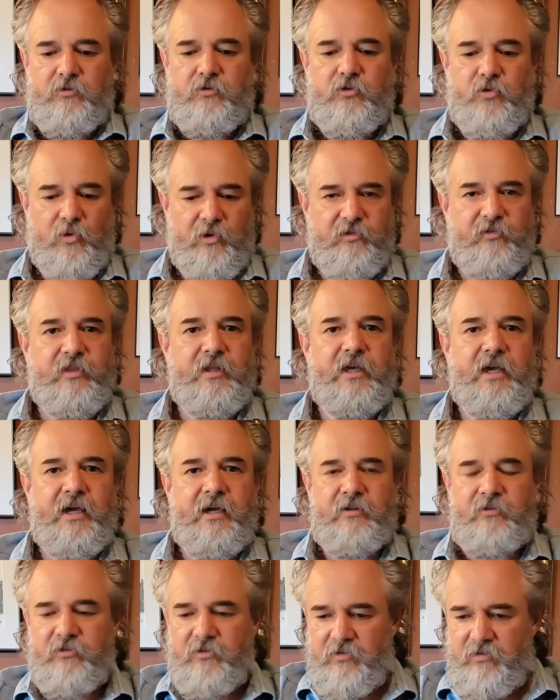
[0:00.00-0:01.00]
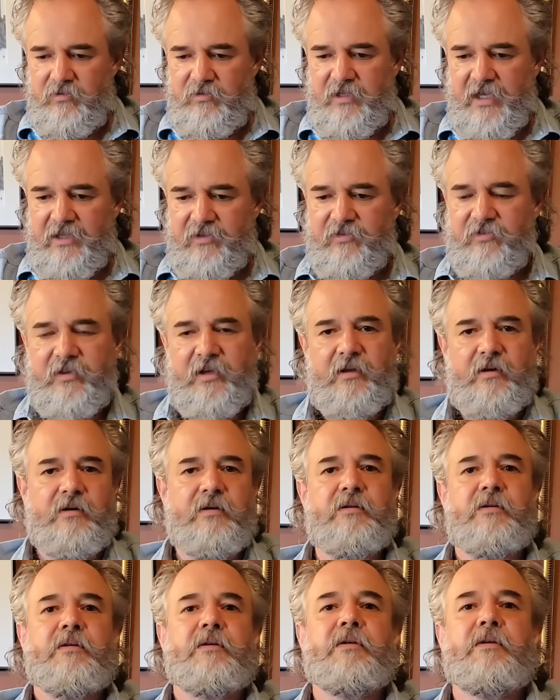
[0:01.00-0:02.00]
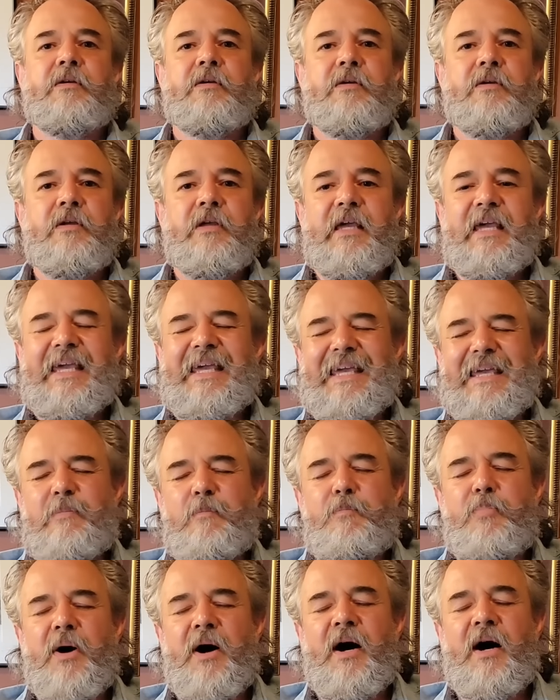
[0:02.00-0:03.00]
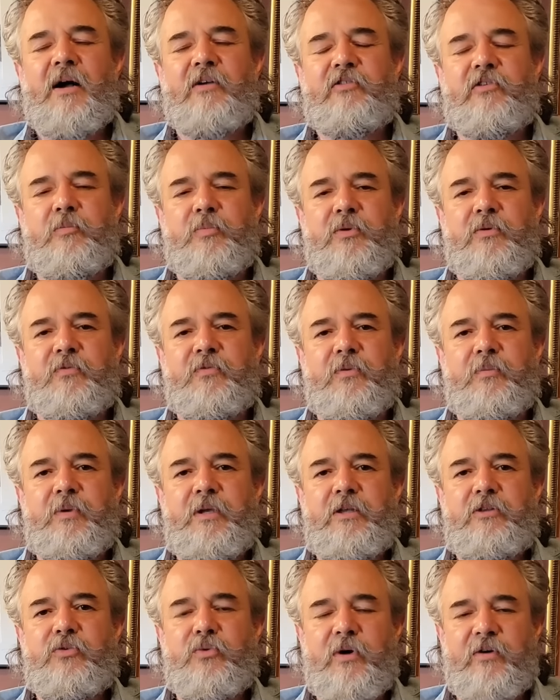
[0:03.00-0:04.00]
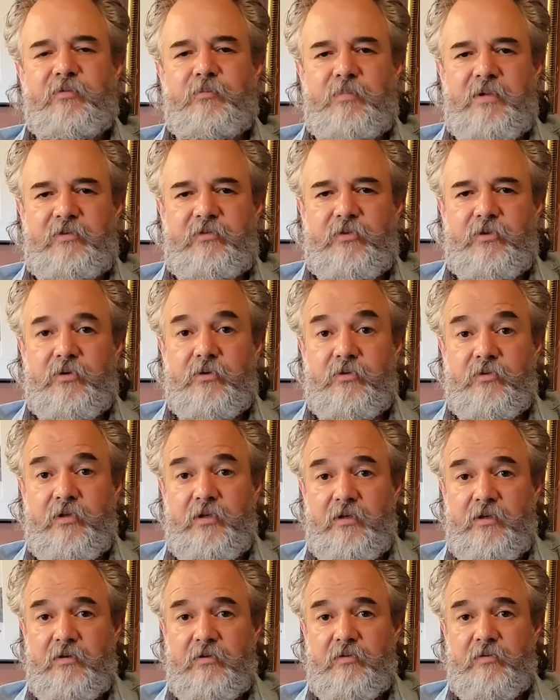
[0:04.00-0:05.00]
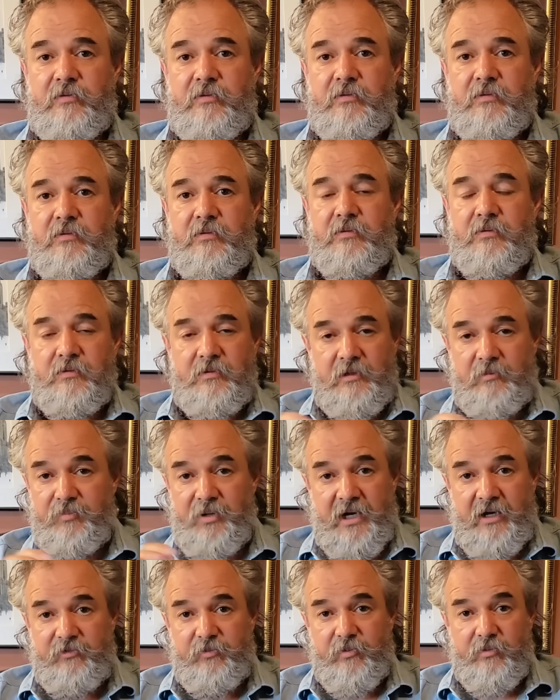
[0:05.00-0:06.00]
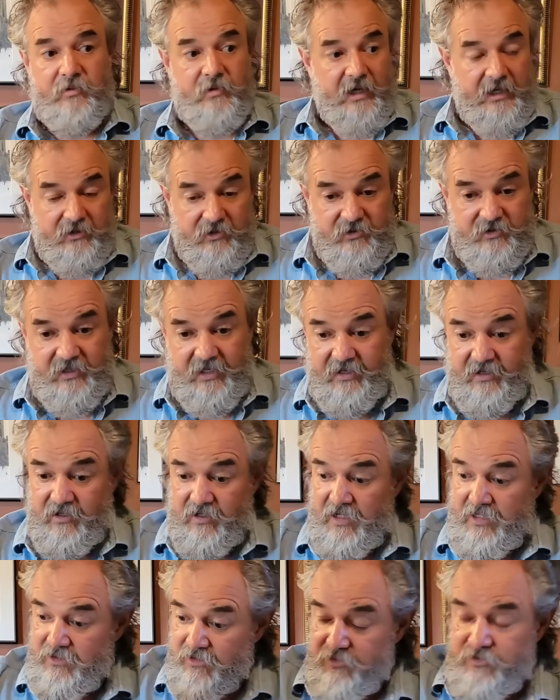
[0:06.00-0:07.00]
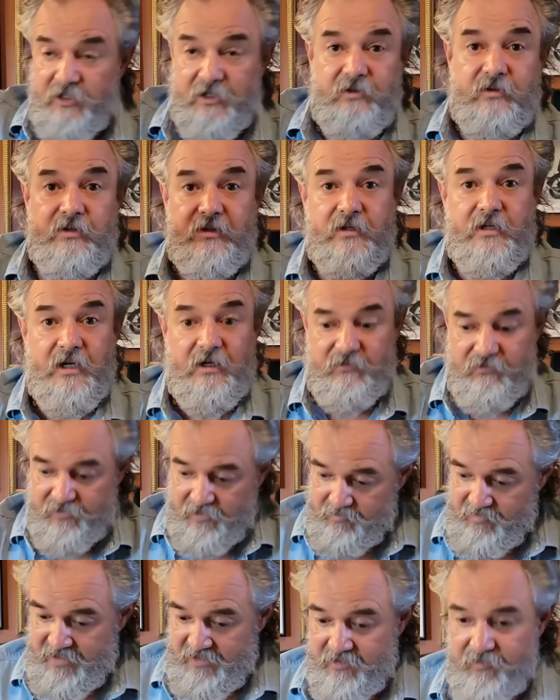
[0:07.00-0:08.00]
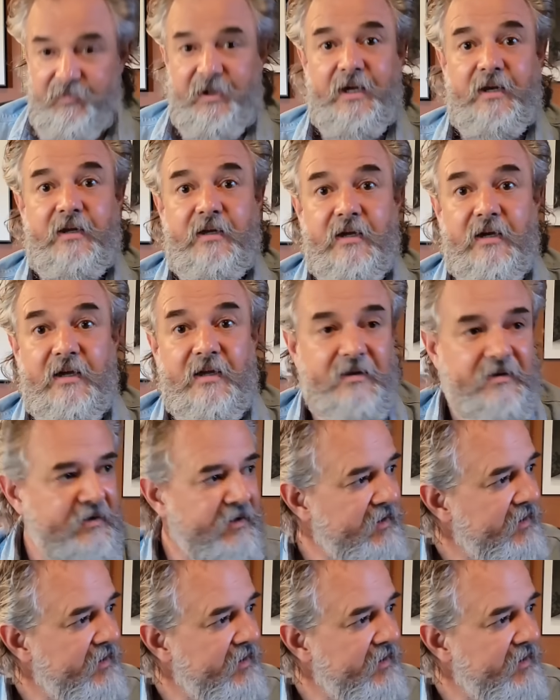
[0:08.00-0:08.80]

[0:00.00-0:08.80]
Towards the edge, dead center. Impossible for me to have missed those keys. Impossible. I looked at it. I looked under the covers. I made the bed again.